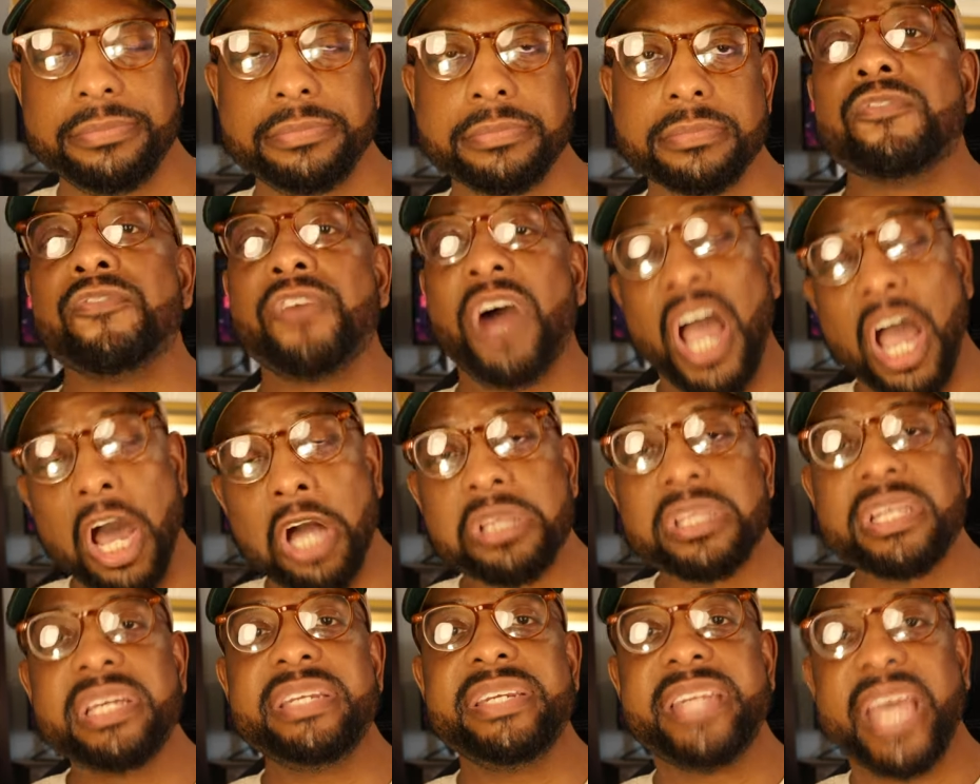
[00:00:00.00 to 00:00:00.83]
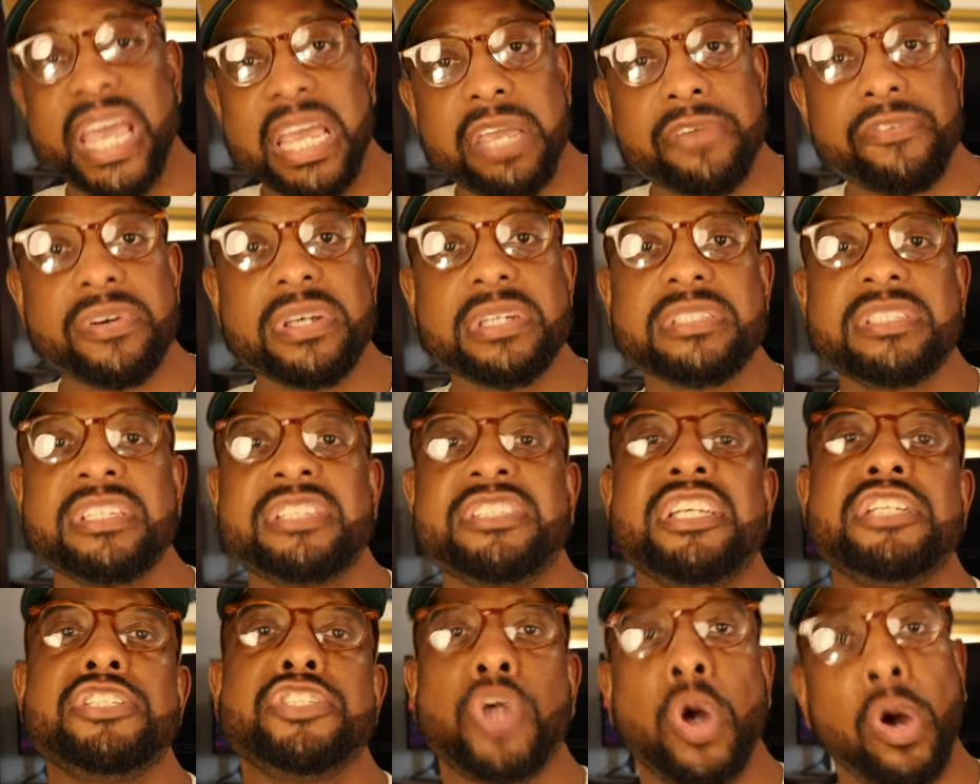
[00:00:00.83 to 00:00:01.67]
Viola Davis,
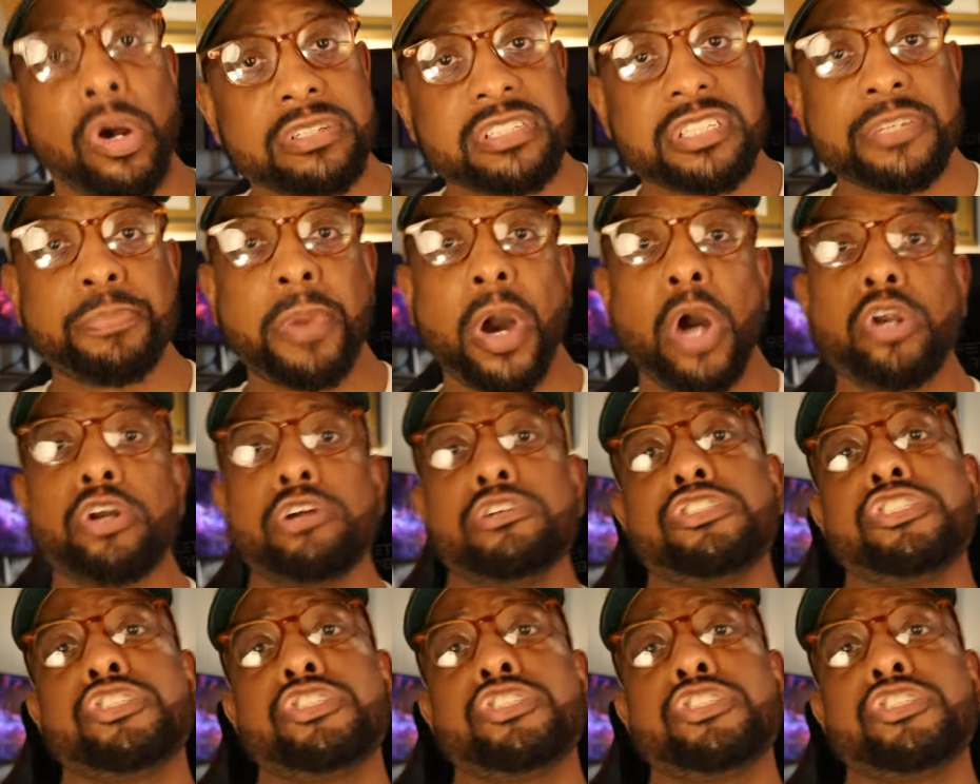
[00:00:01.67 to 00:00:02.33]
she talks about her